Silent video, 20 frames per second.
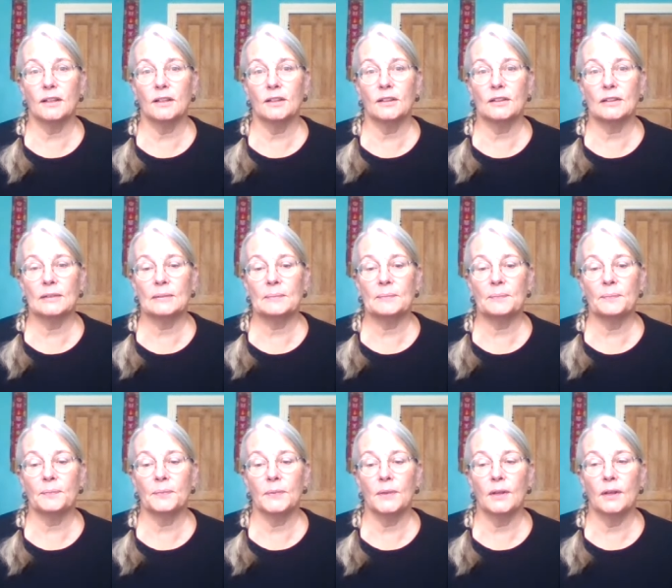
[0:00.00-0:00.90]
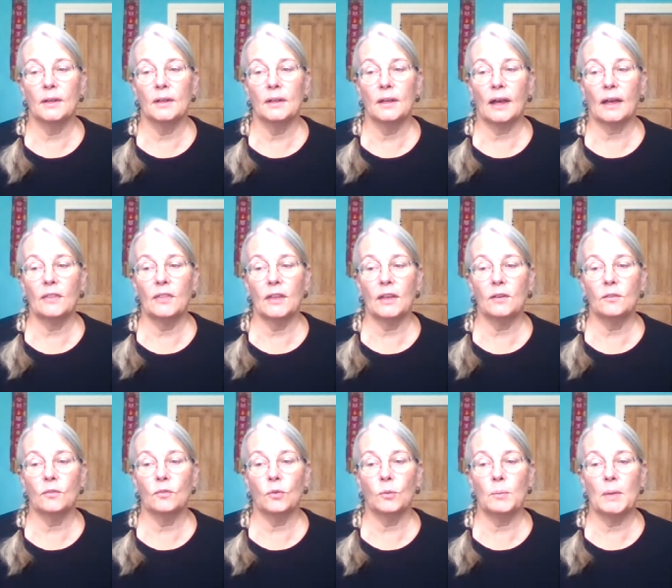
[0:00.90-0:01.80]
Um, I
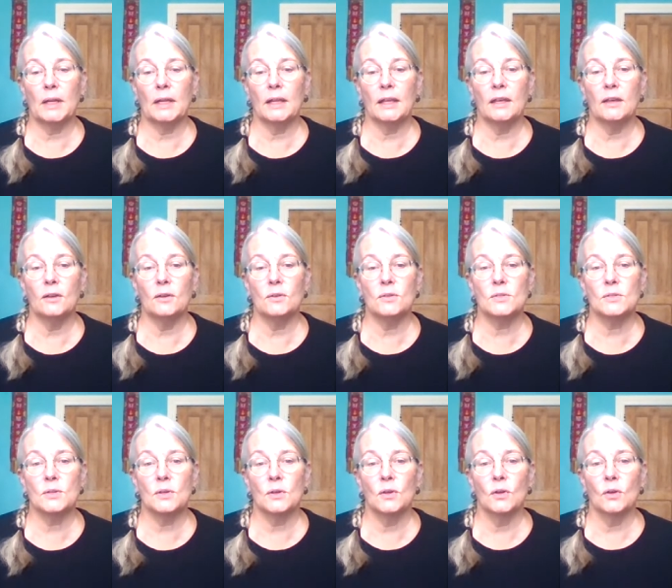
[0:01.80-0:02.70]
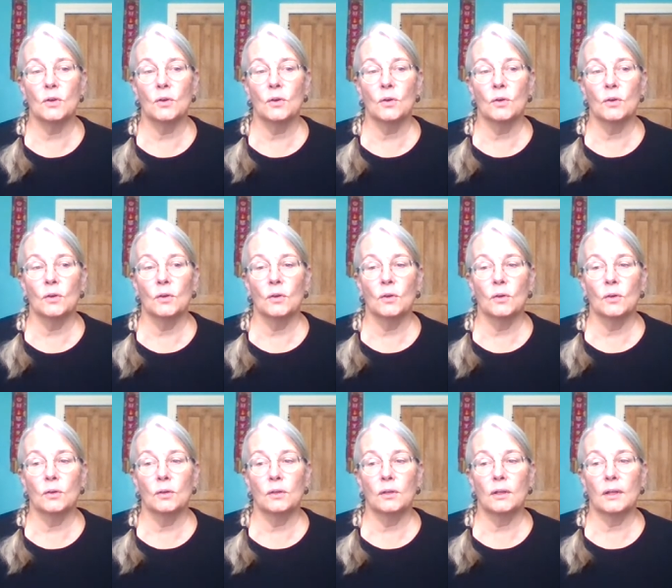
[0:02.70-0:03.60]
think for many years
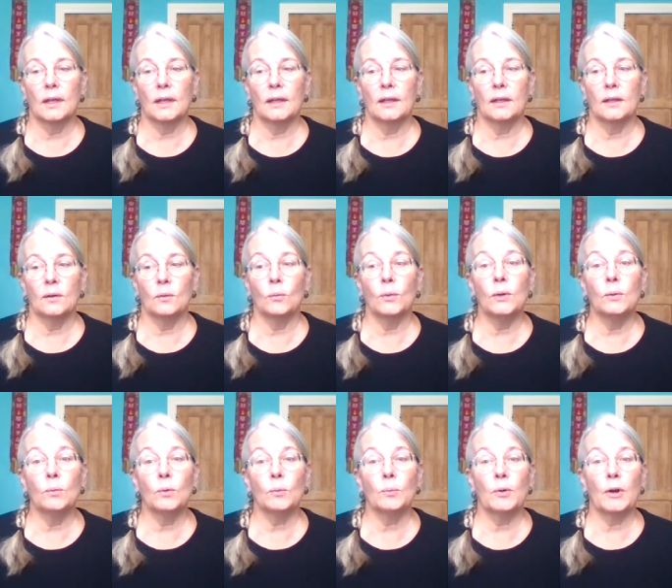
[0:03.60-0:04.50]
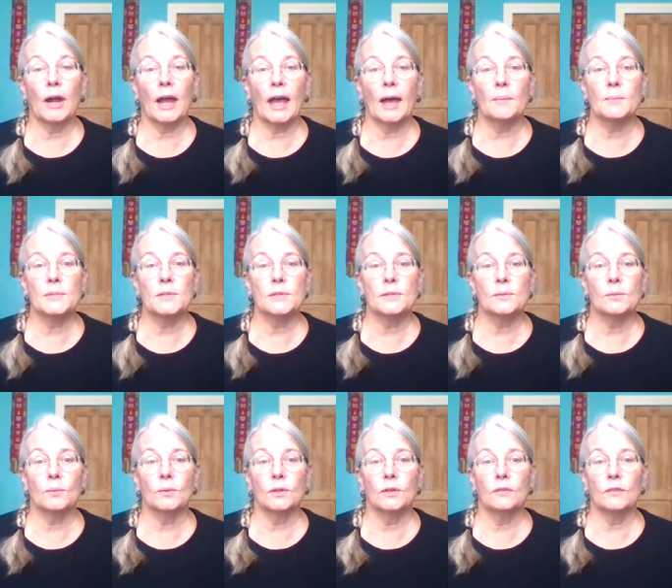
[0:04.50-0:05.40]
we were perhaps
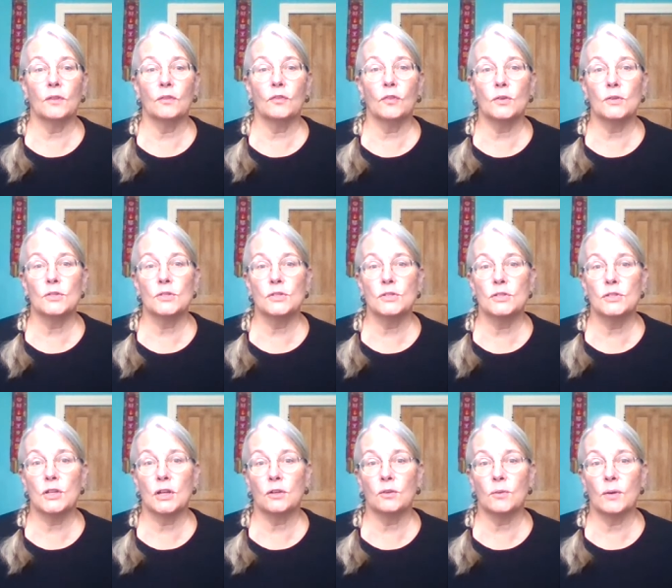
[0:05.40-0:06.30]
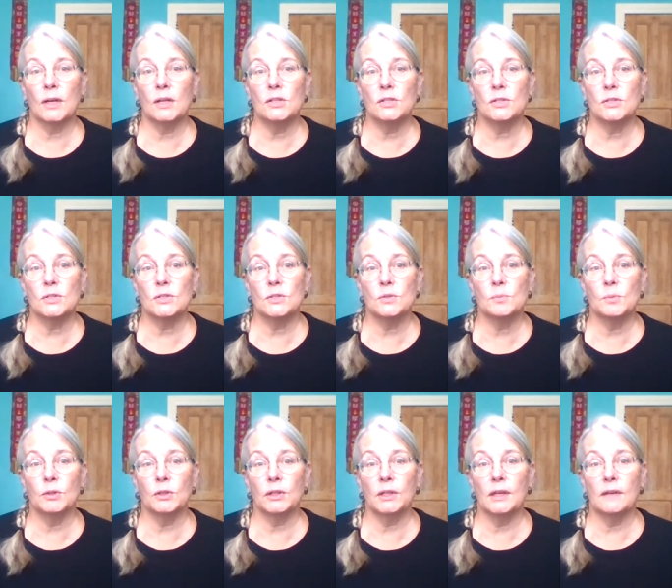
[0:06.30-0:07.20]
one of the first generations to
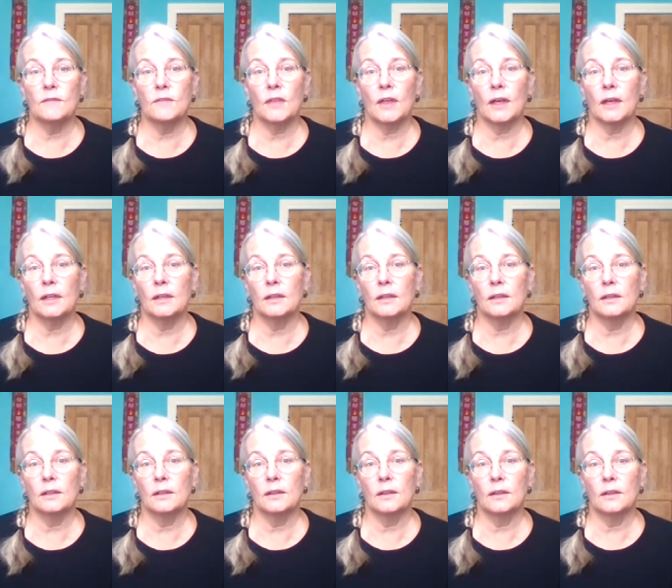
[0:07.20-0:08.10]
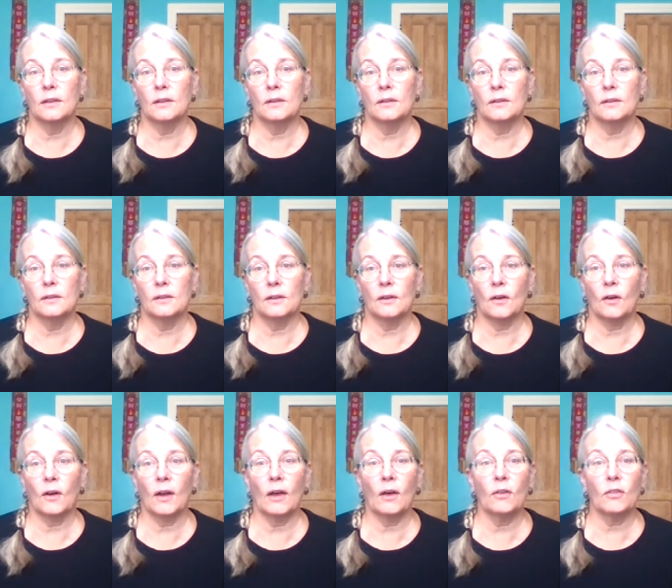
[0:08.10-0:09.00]
believe that
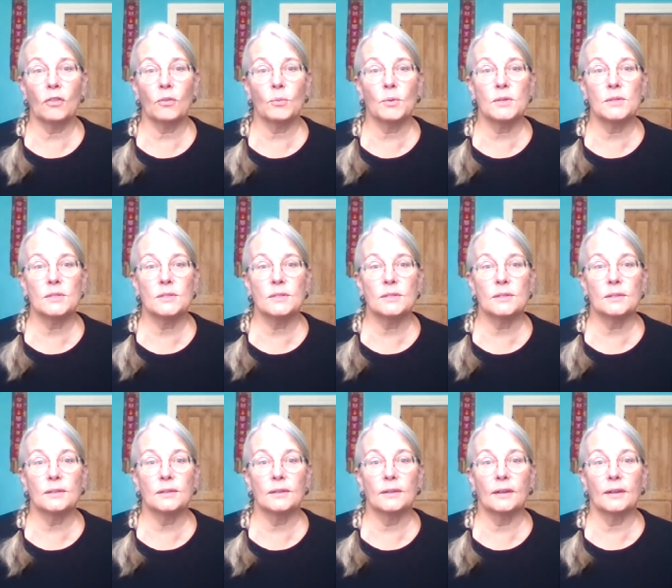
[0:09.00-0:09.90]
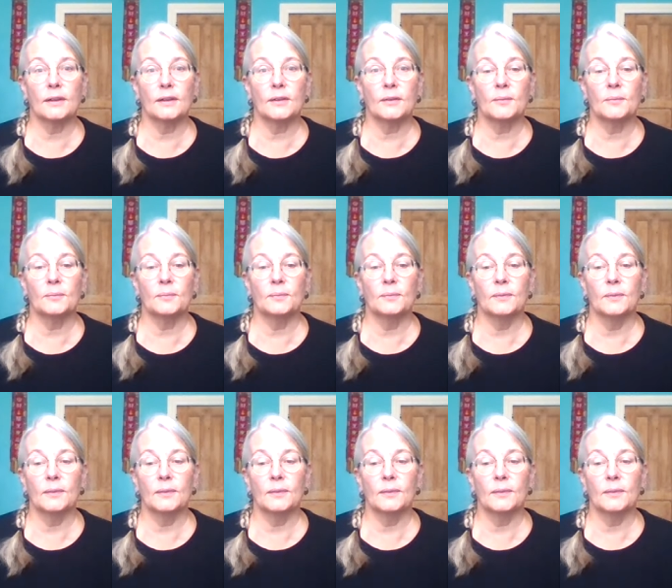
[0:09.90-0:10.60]
our health um,